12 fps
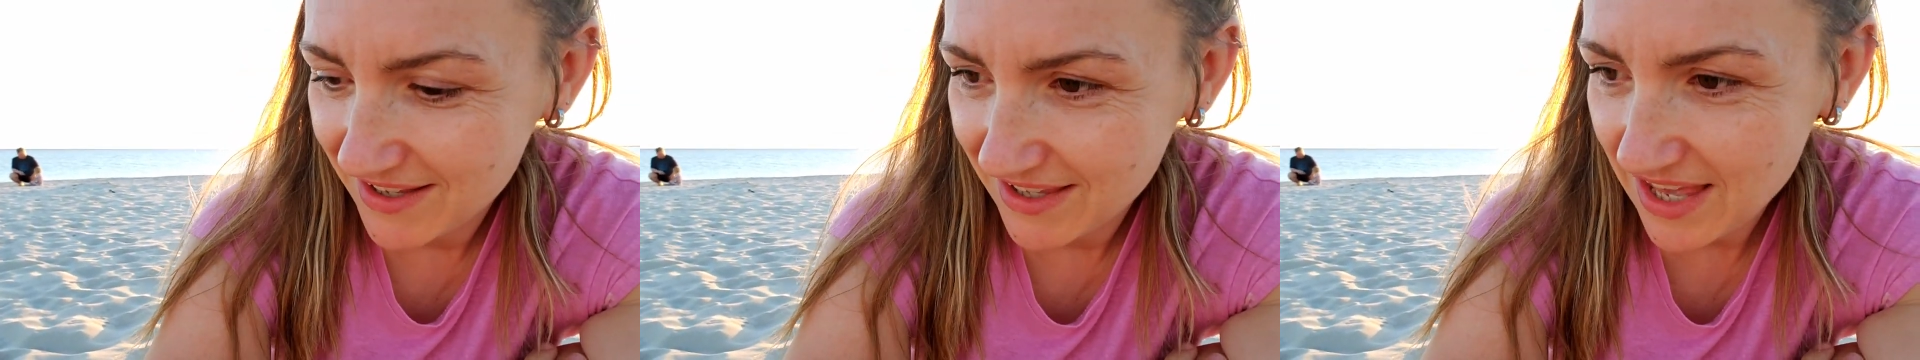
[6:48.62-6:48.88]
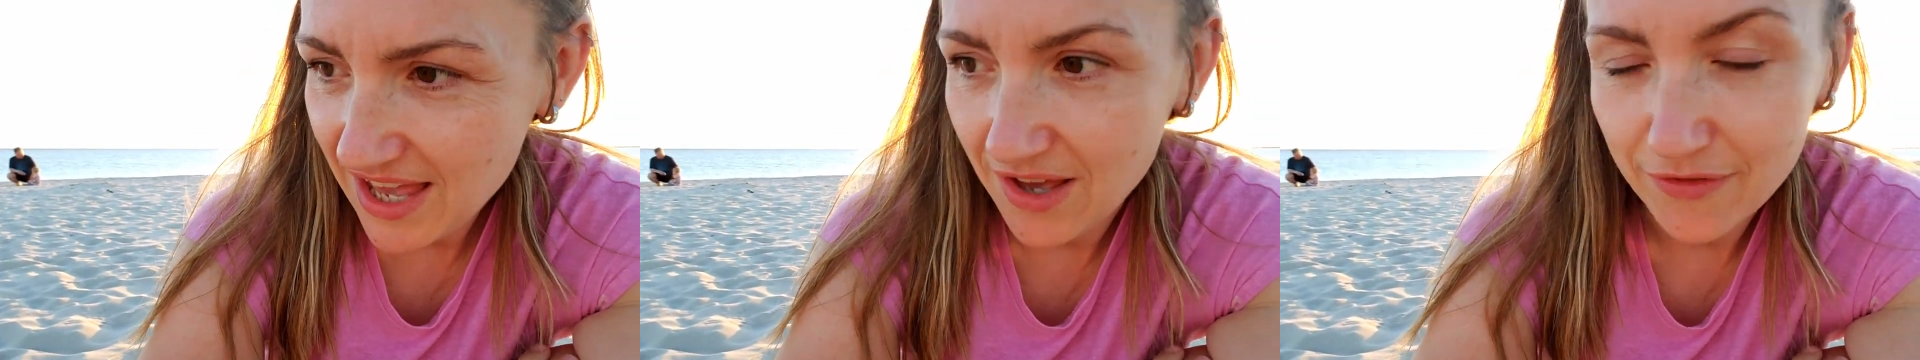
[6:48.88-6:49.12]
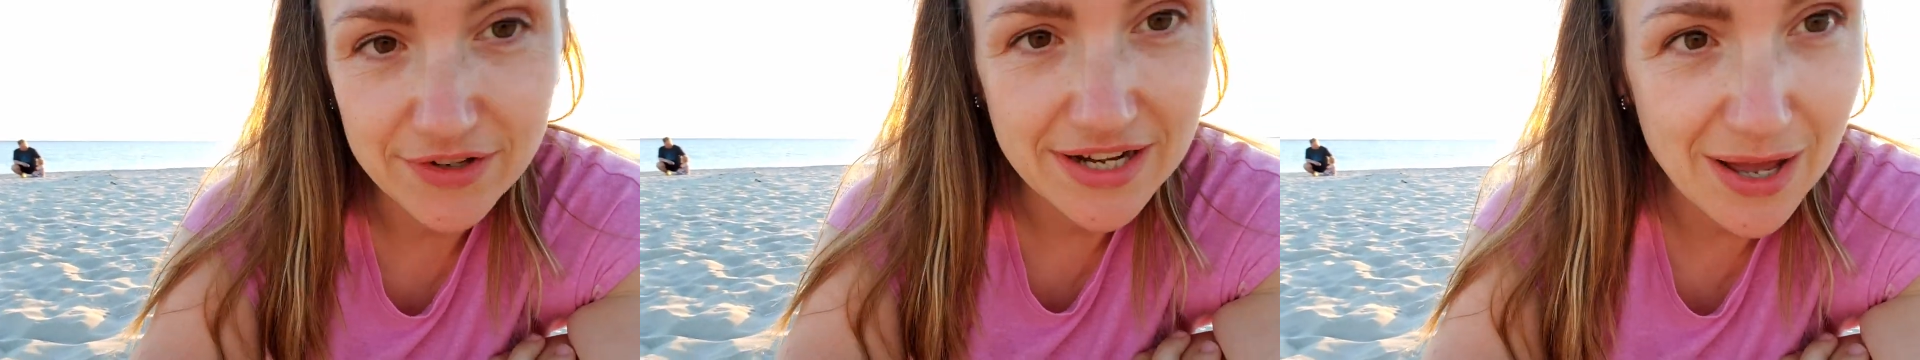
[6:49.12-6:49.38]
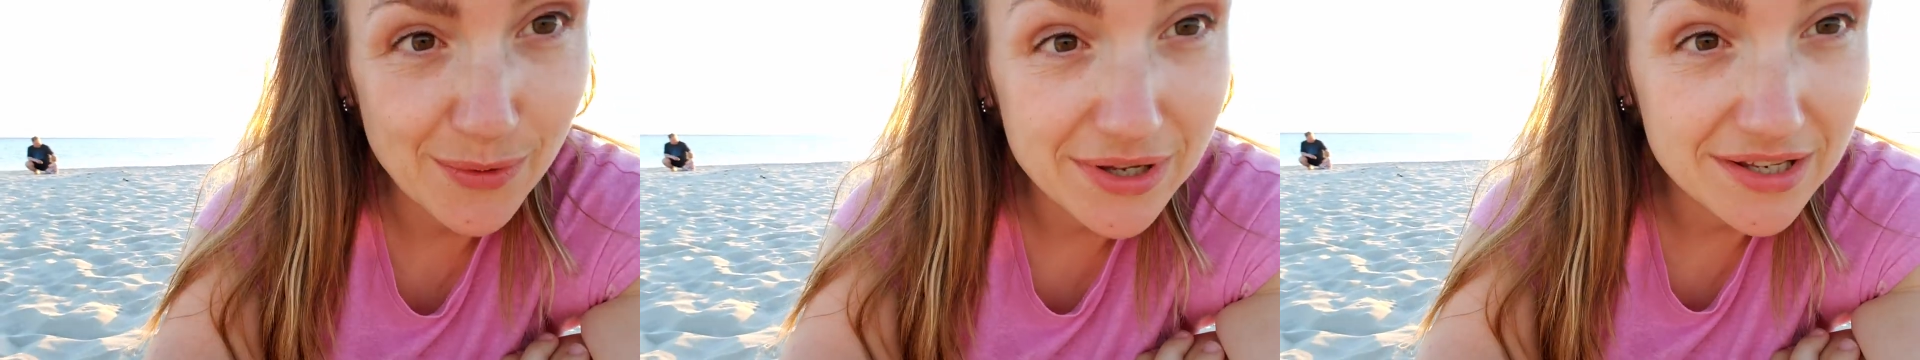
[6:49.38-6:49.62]
yeah, for
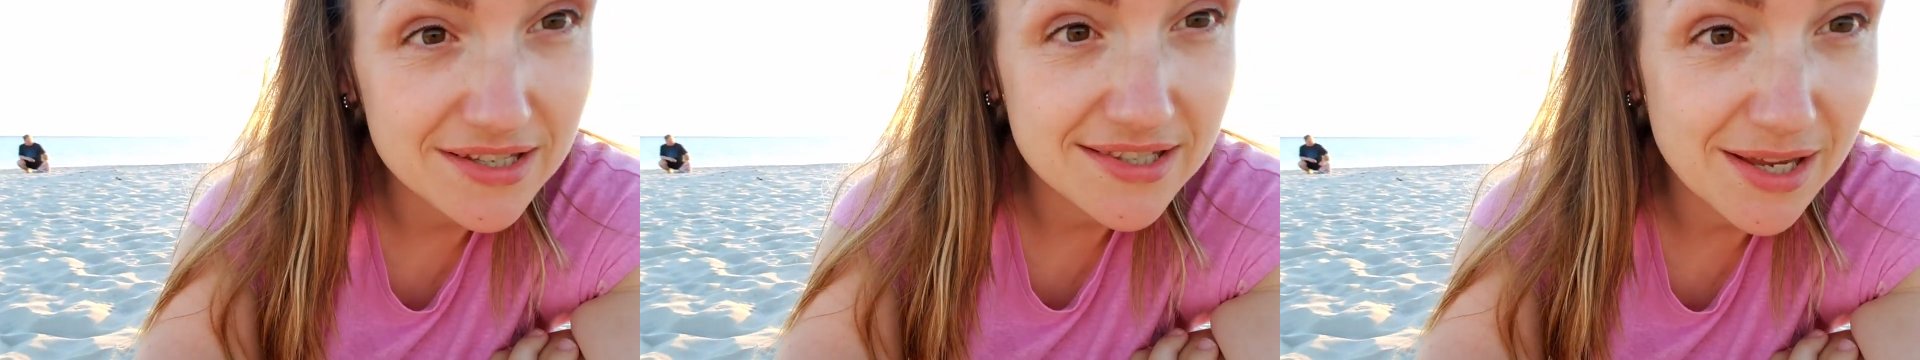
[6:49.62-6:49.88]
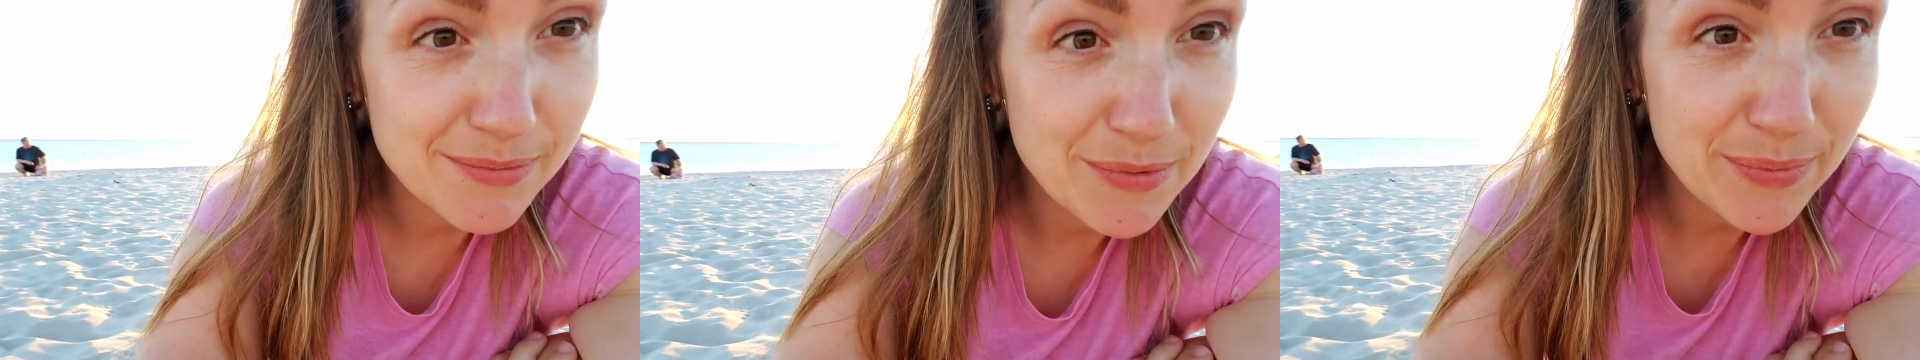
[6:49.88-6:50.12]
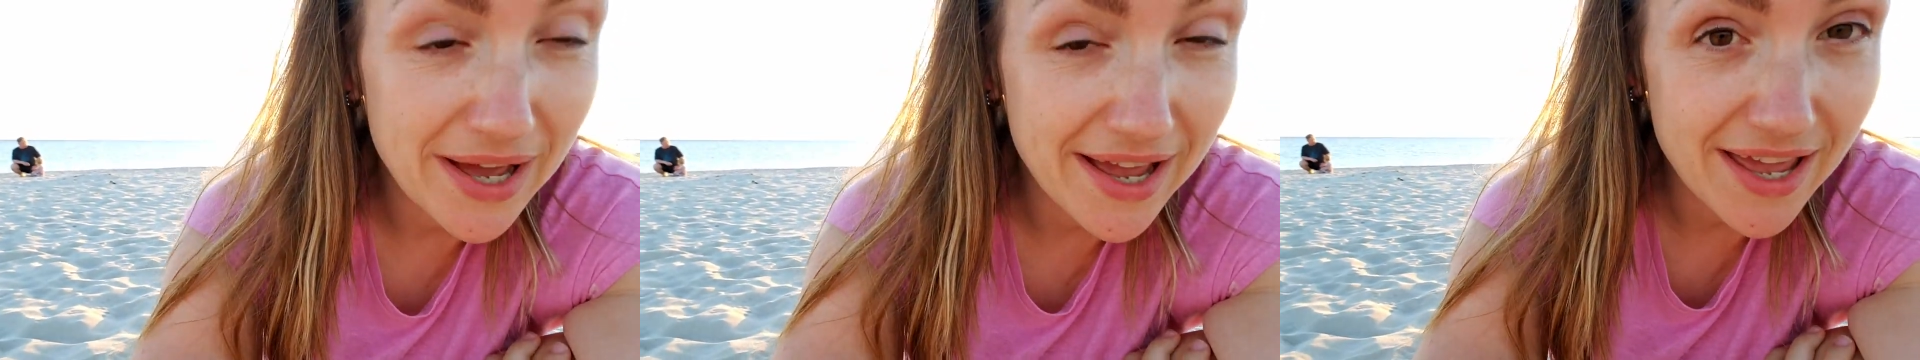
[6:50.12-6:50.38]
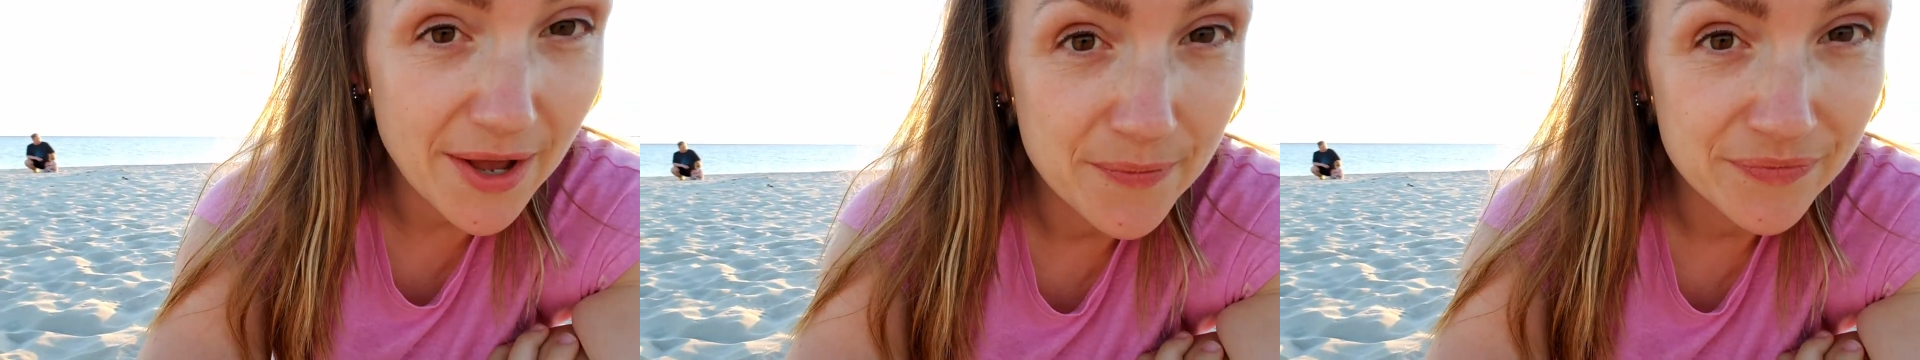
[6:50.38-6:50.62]
now we're going to say bye-bye.